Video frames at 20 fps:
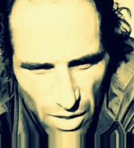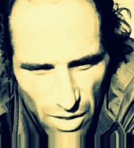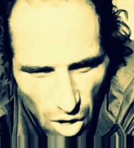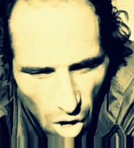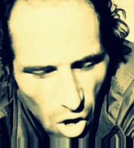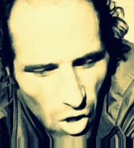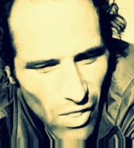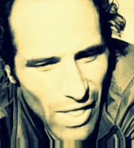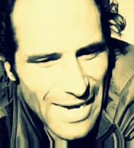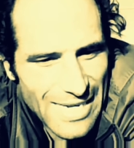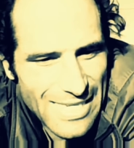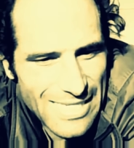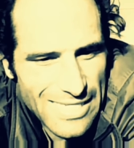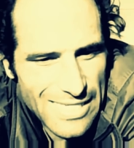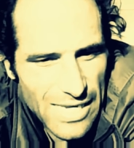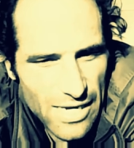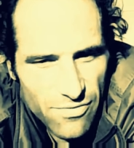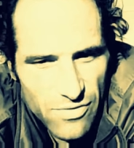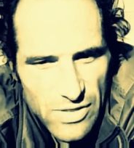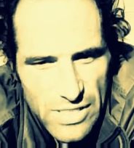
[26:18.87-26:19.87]
All that
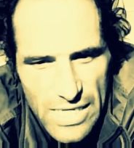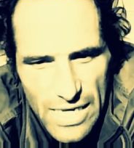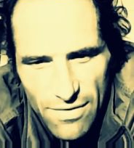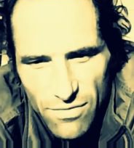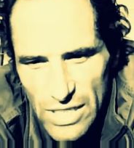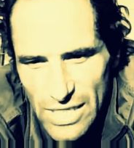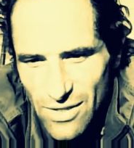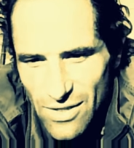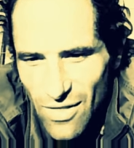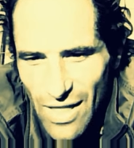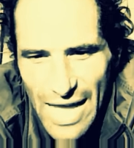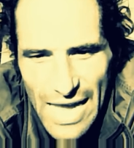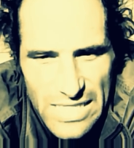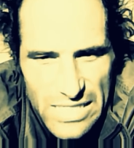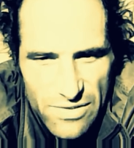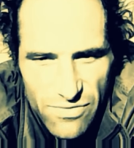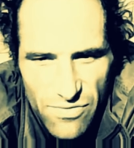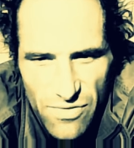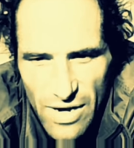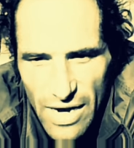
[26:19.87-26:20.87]
stuff is heavily
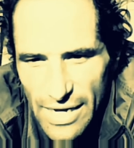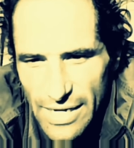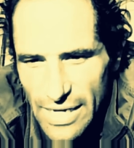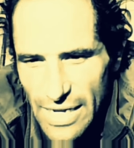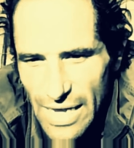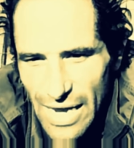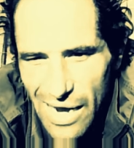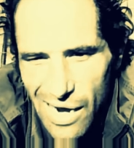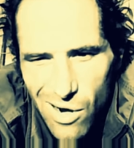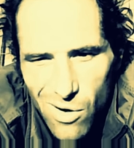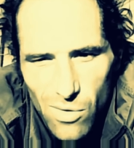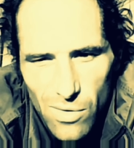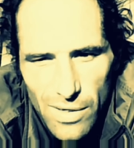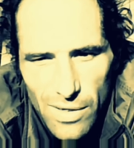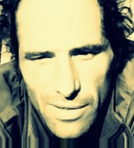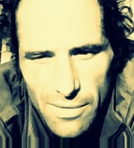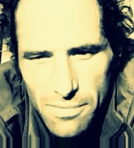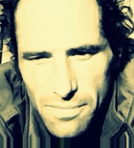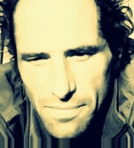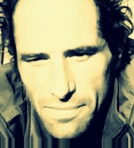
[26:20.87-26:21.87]
classified now,
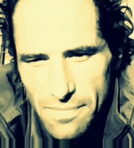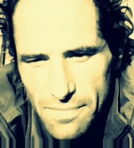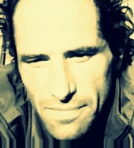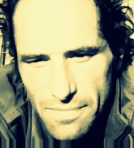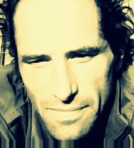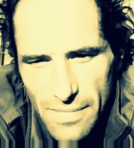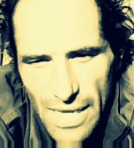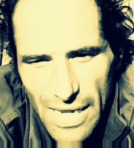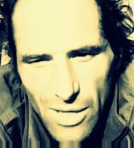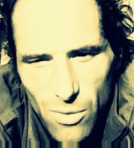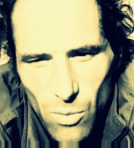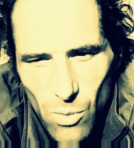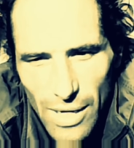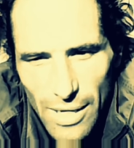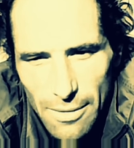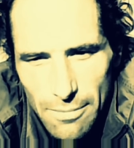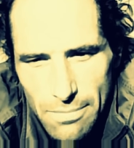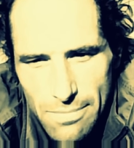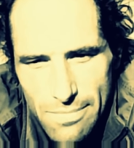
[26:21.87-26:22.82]
and anyway,